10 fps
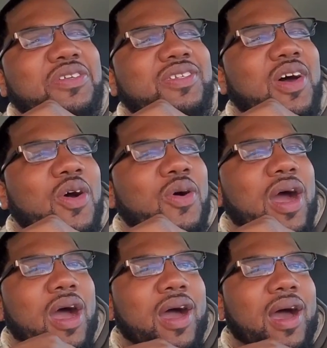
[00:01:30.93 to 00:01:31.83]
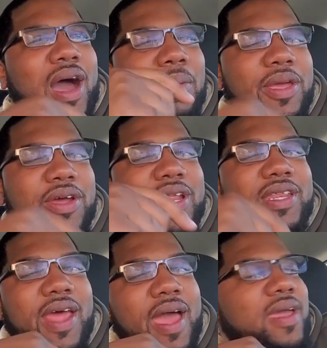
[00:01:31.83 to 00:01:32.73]
so I'm here
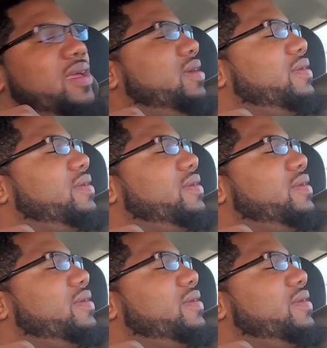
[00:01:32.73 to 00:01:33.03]
today.